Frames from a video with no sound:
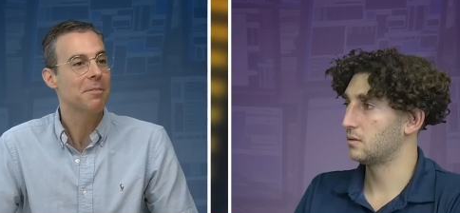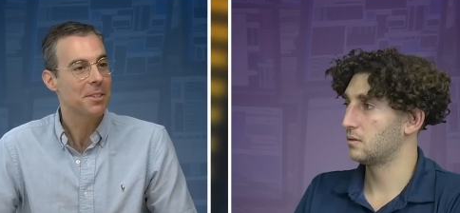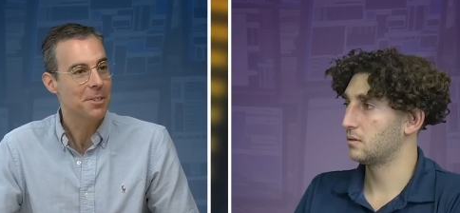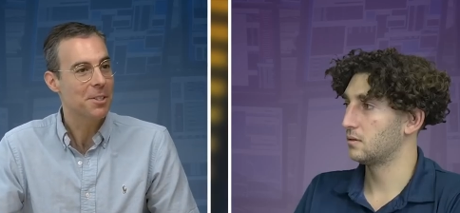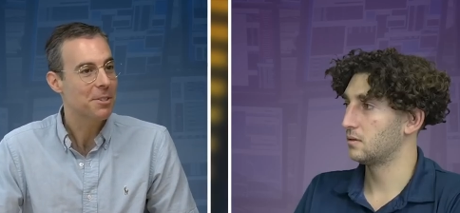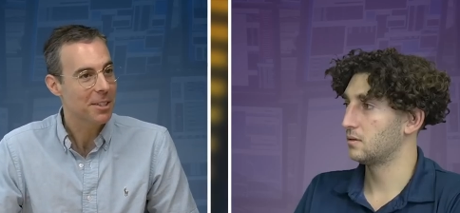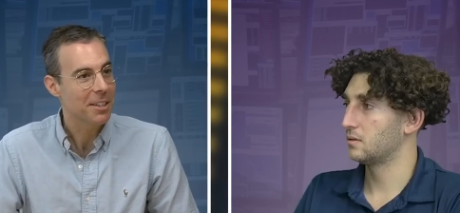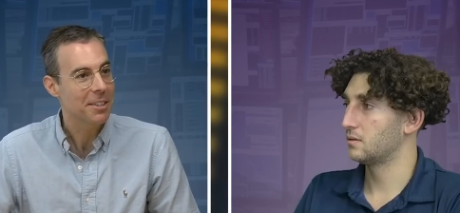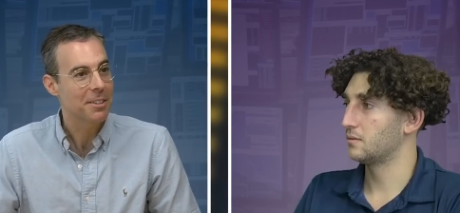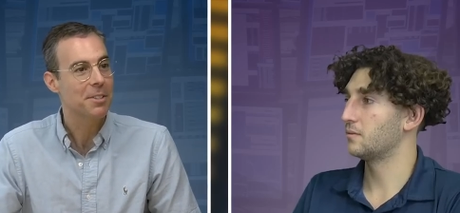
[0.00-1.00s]
Speaker 1: of existed
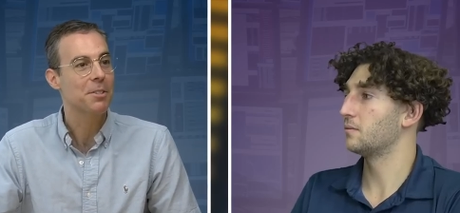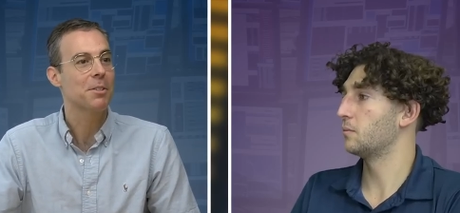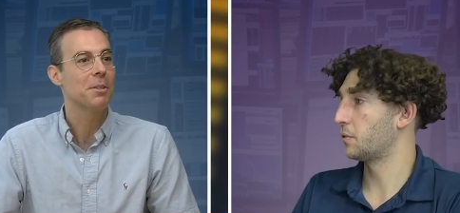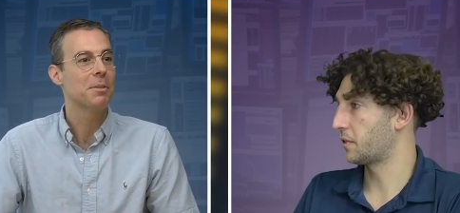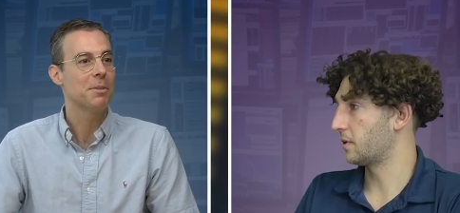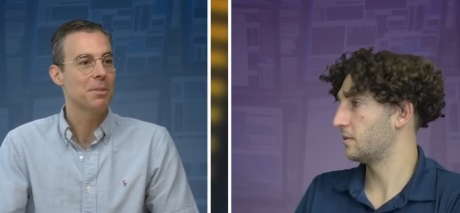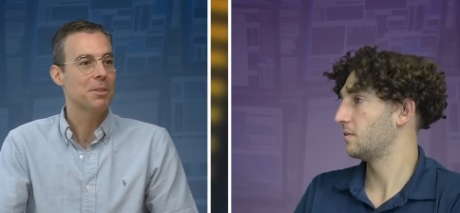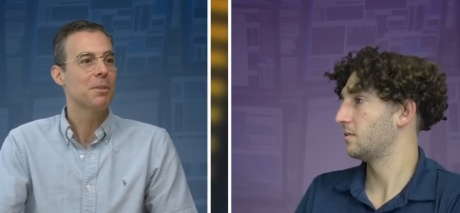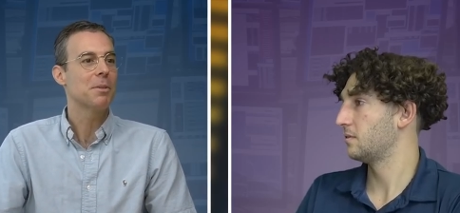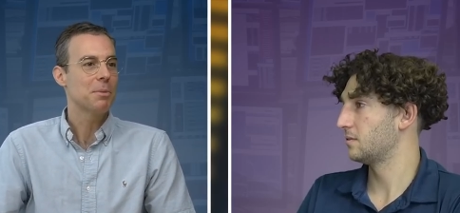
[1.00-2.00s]
like this. With that.
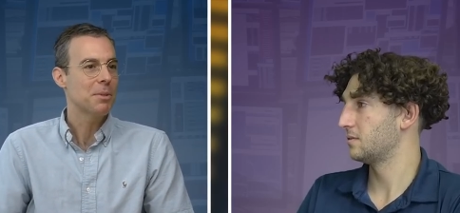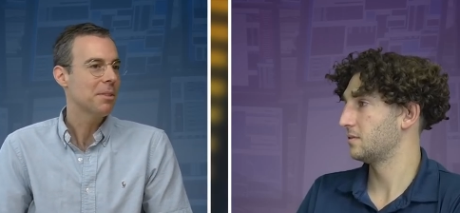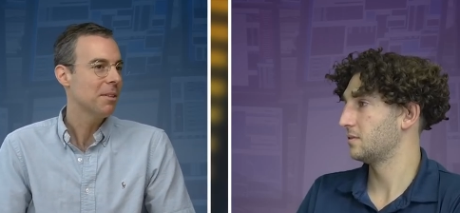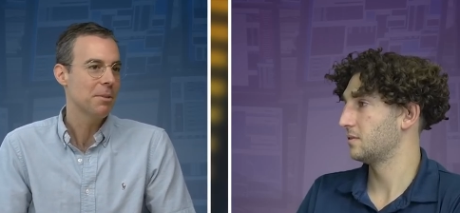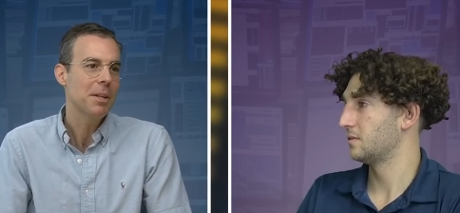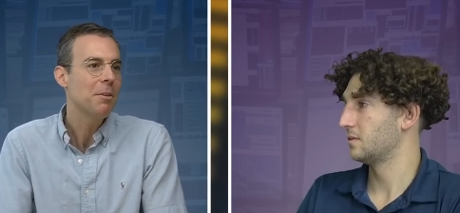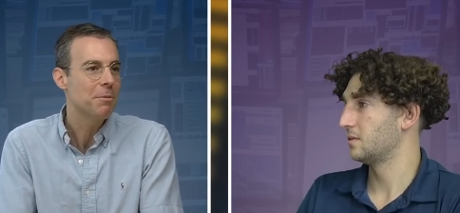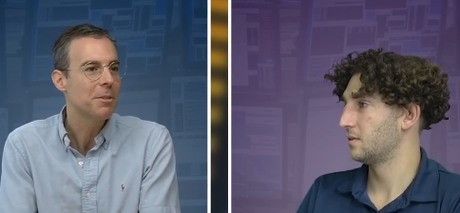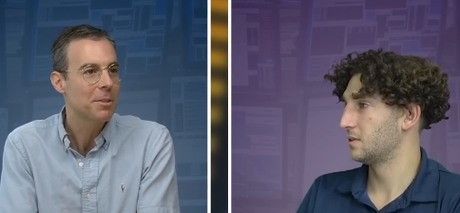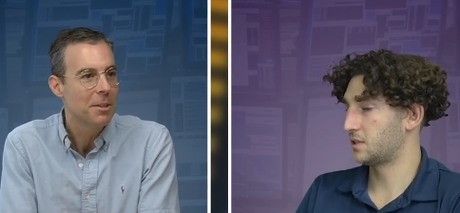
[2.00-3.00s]
So it was, you know, it was
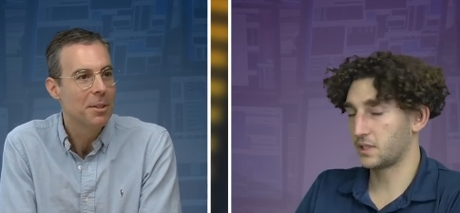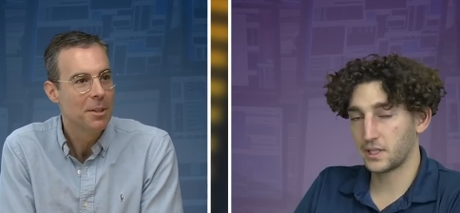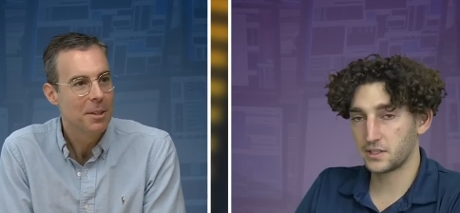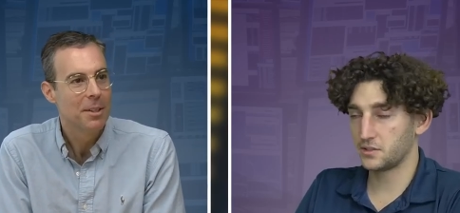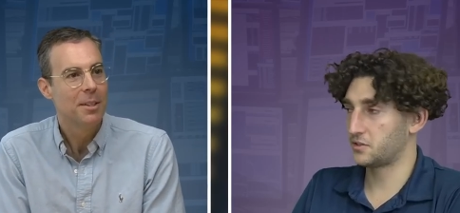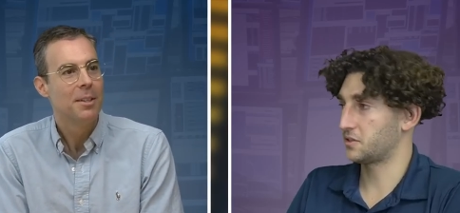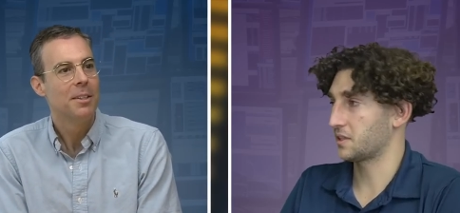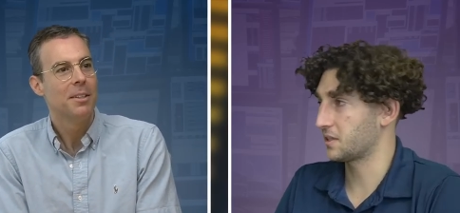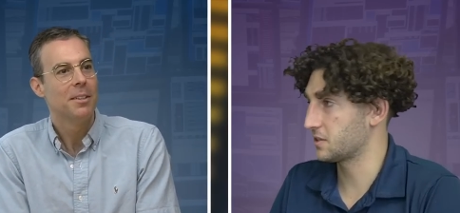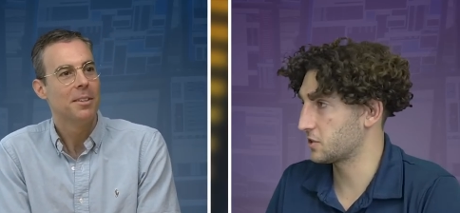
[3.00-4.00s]
helpful.
Speaker 2: See, and that's
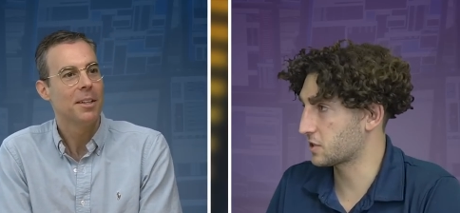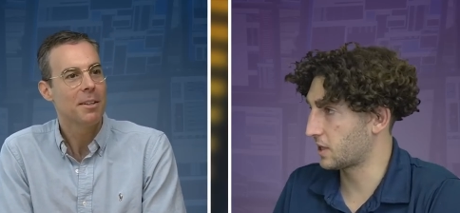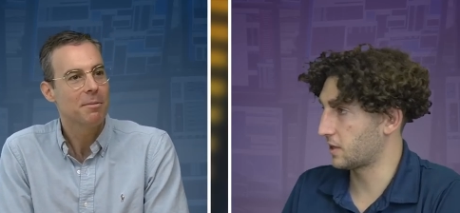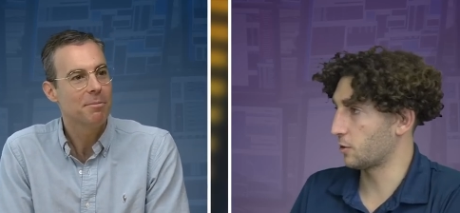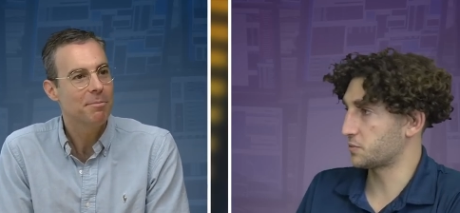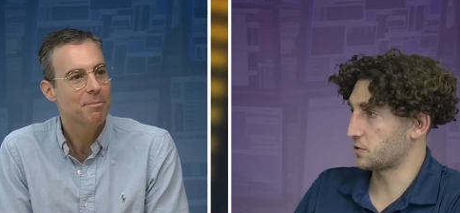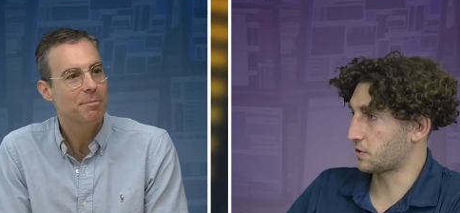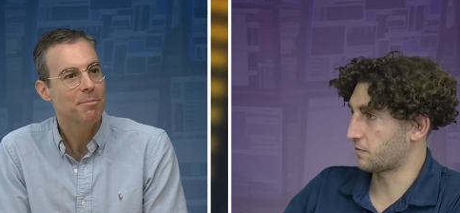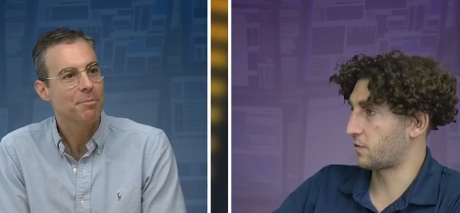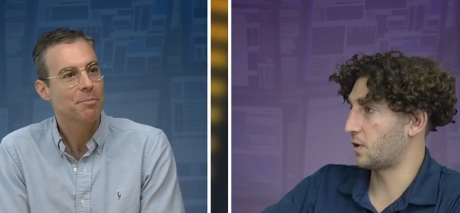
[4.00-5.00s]
interesting because it just yeah. kind of helps you
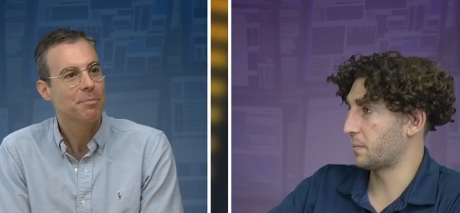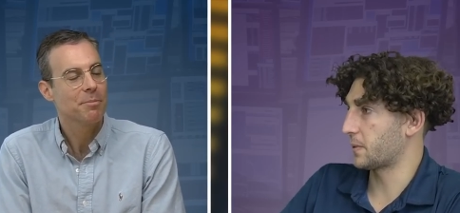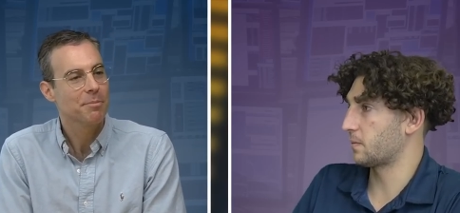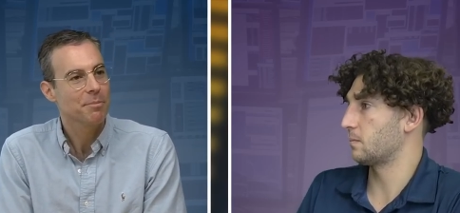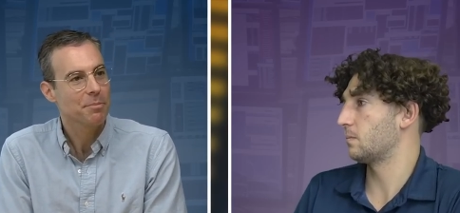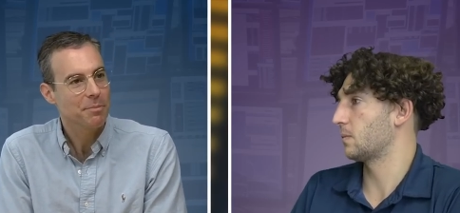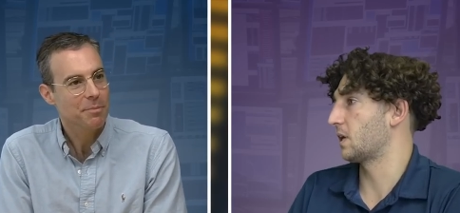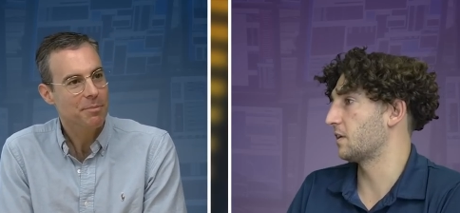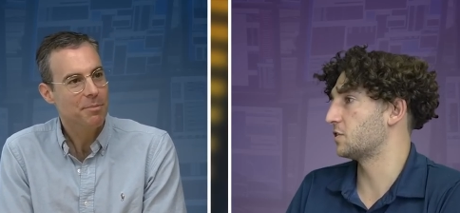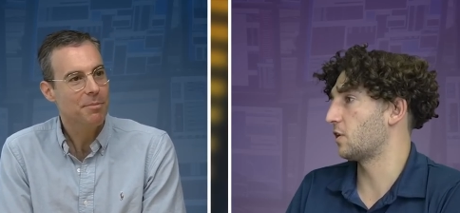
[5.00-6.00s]
confirm and
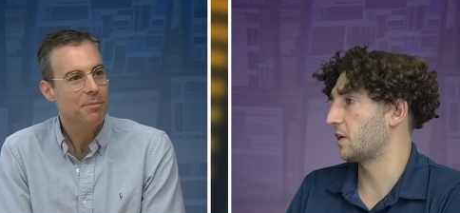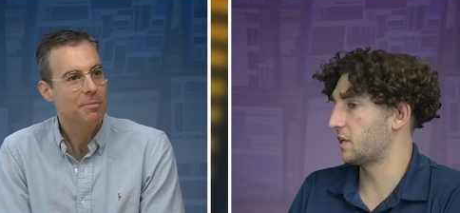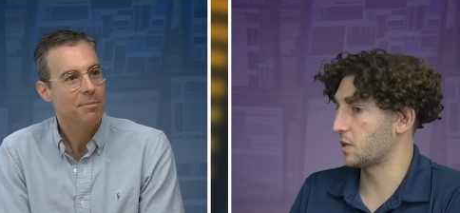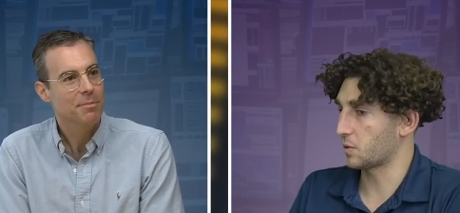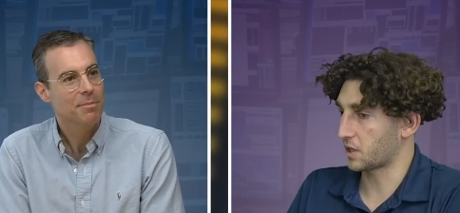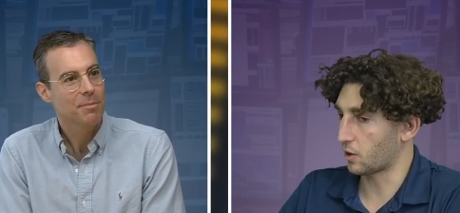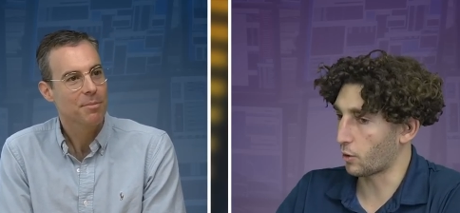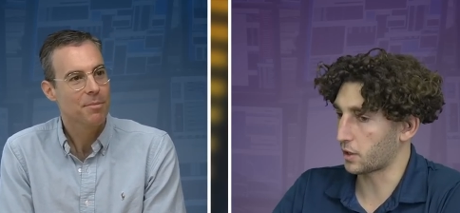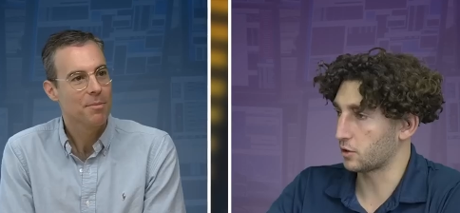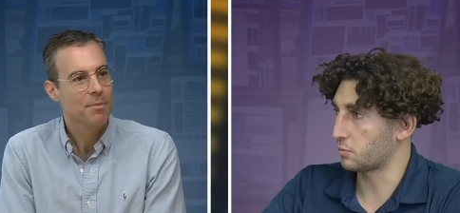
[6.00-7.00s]
gets your idea
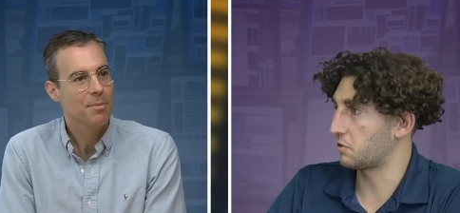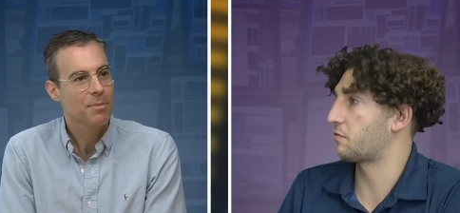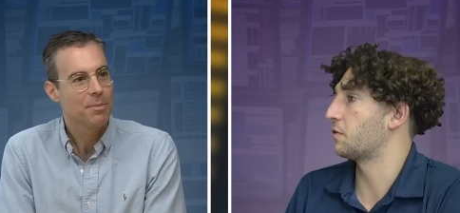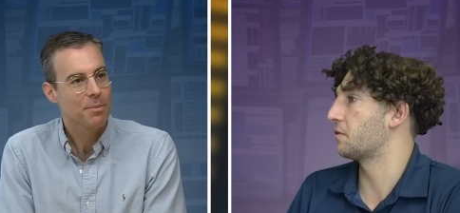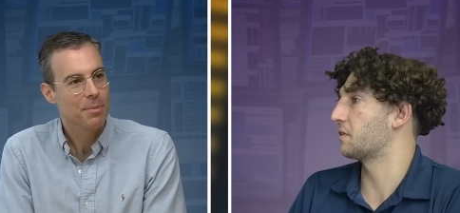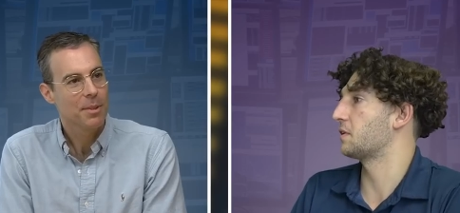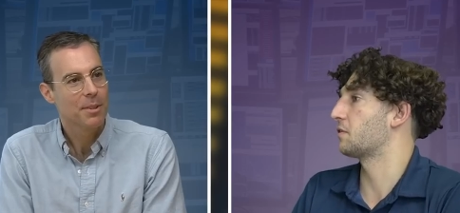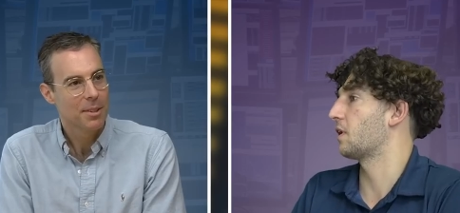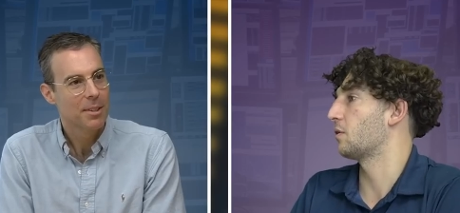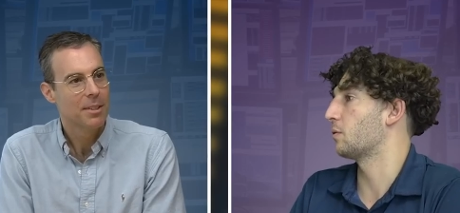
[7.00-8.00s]
going a little bit further than you
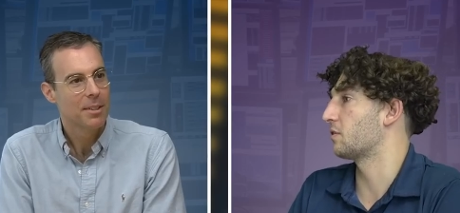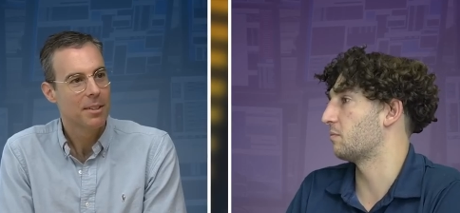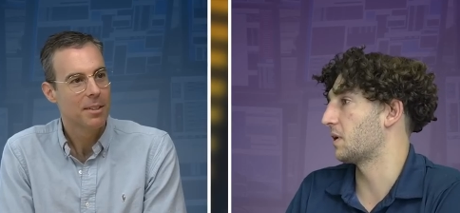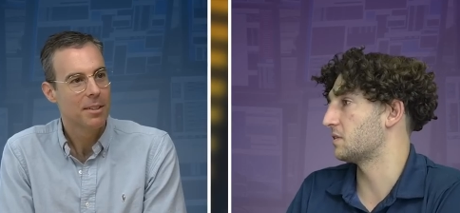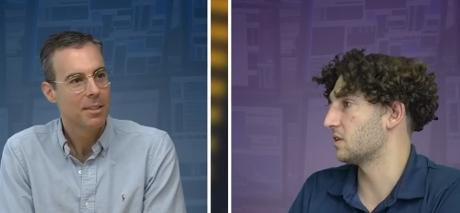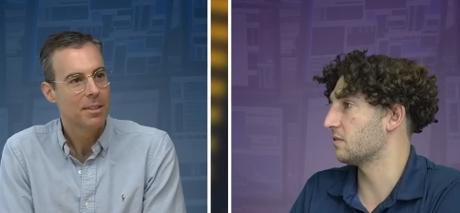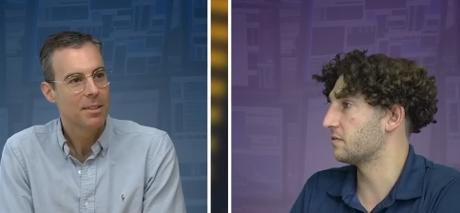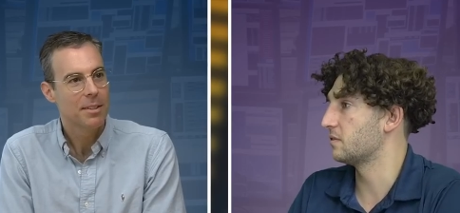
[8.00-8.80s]
thought it would have by itself.